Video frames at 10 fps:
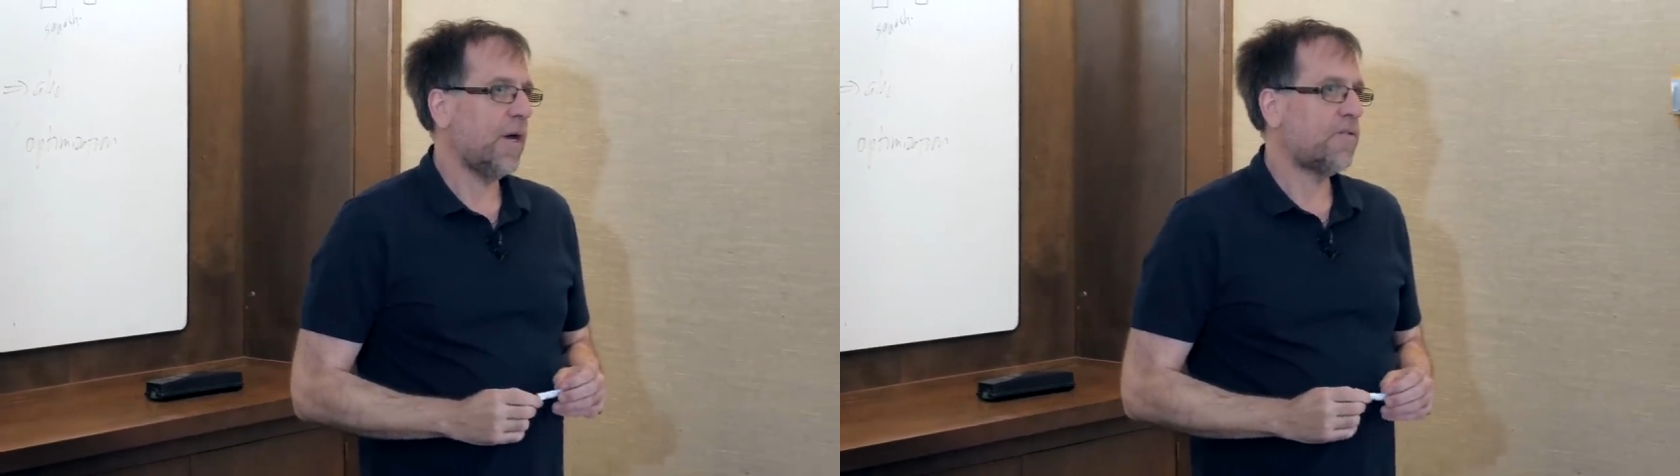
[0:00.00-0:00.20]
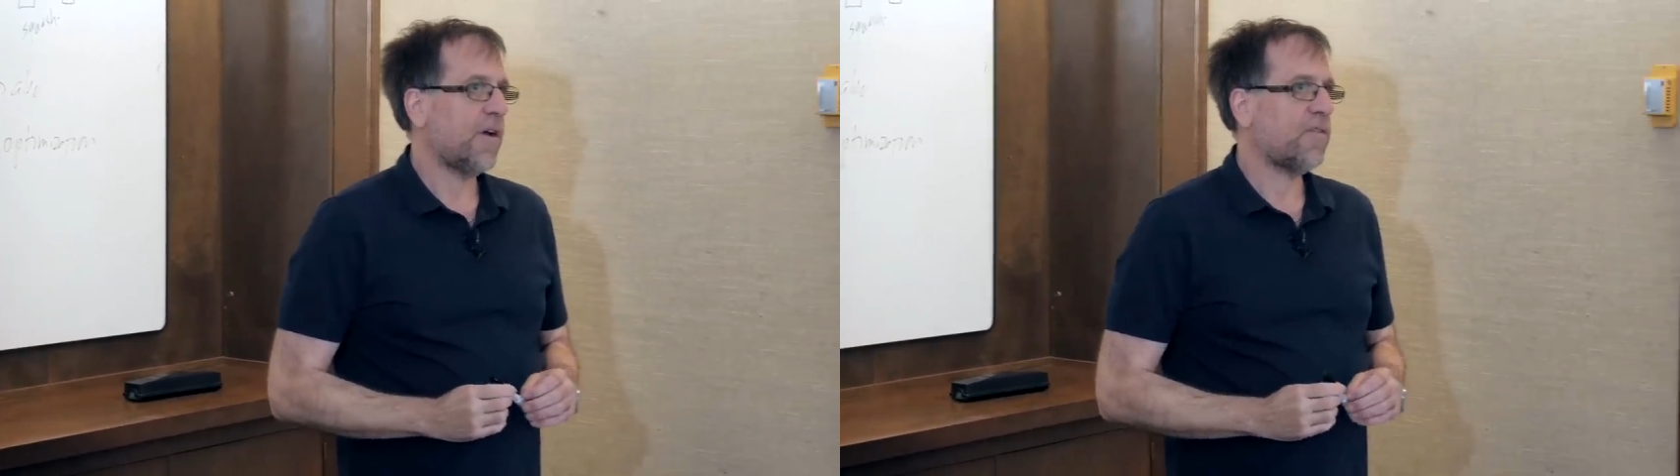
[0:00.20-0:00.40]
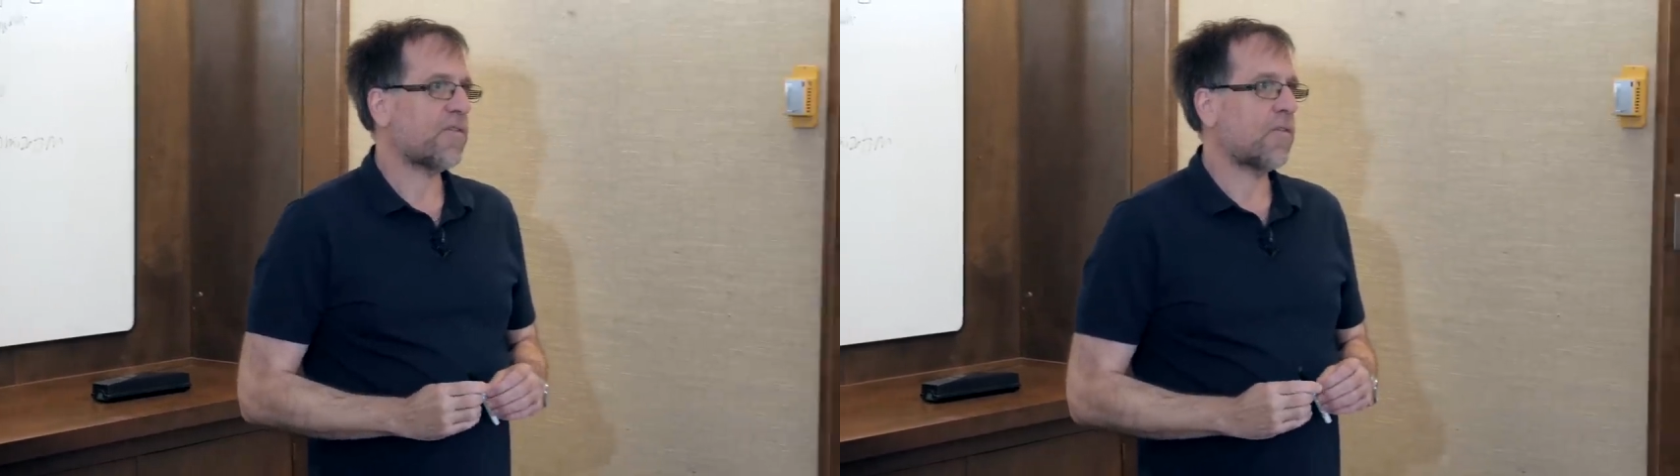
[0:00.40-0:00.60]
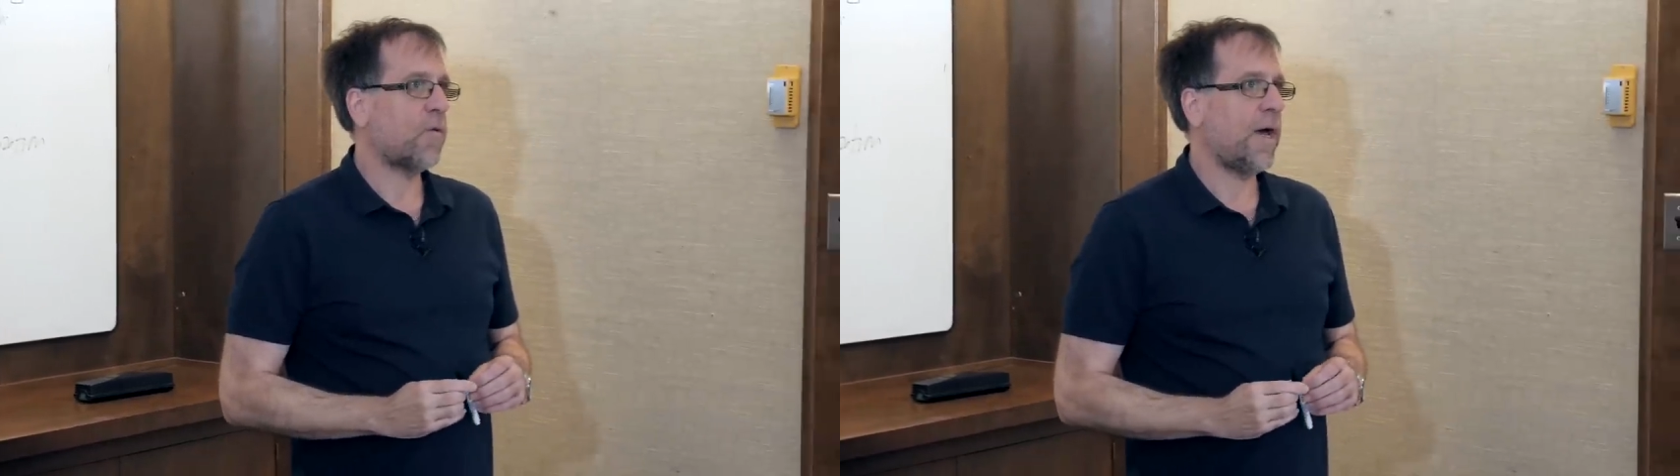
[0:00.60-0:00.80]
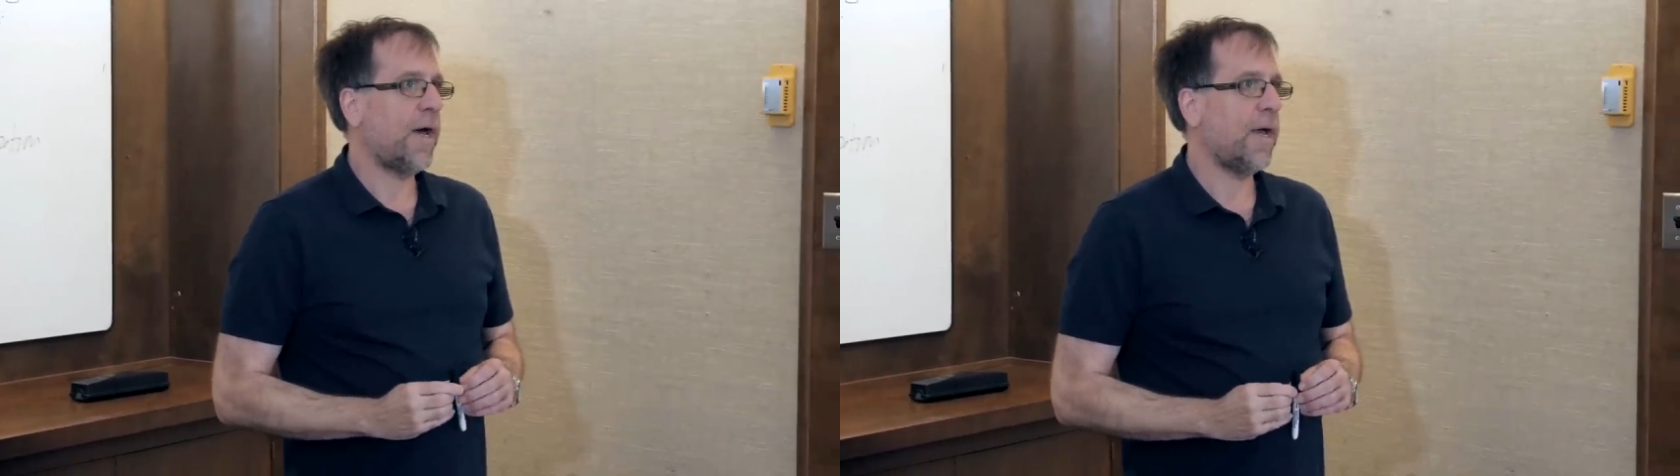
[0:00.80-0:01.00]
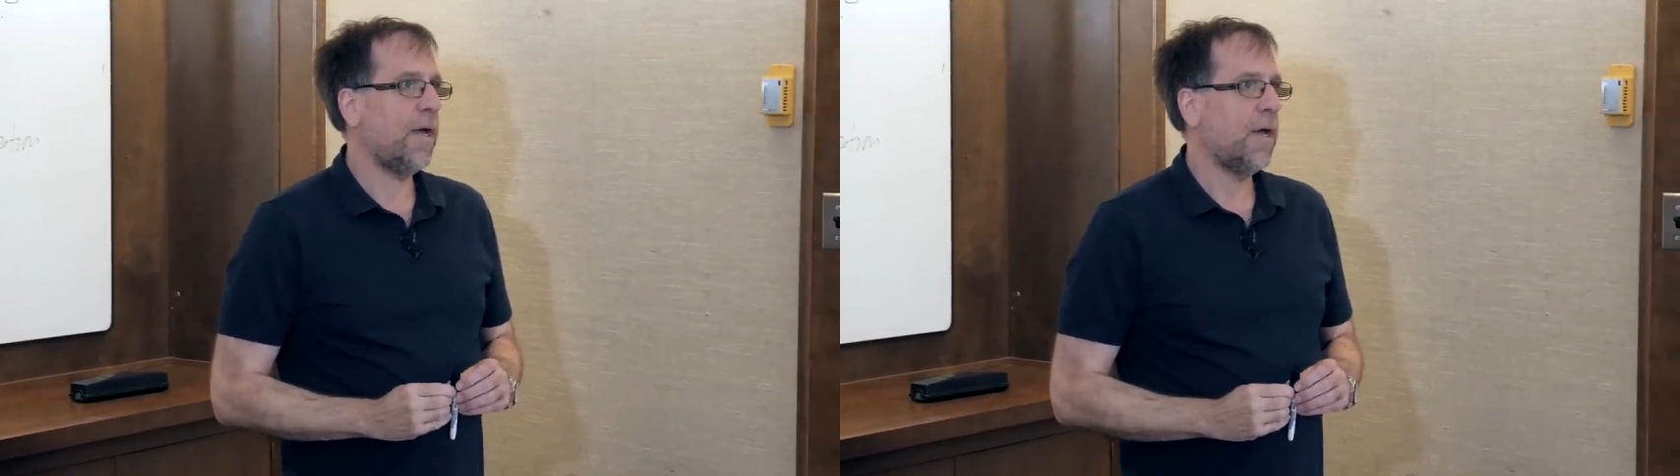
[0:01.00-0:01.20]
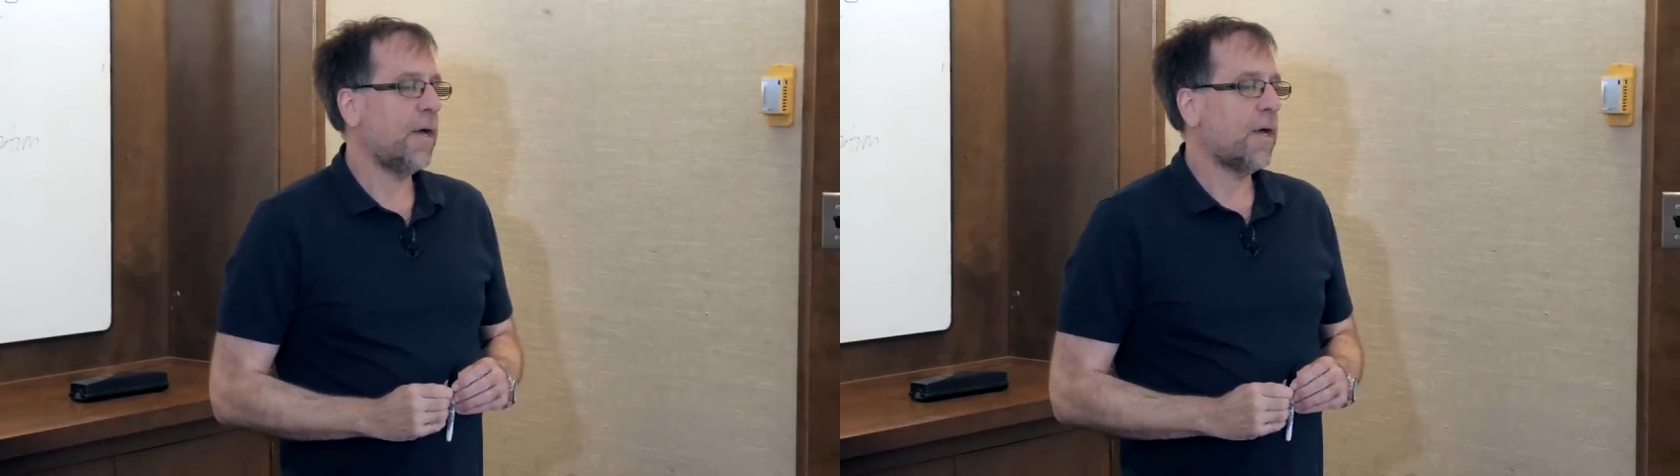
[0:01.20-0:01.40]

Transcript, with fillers: just the way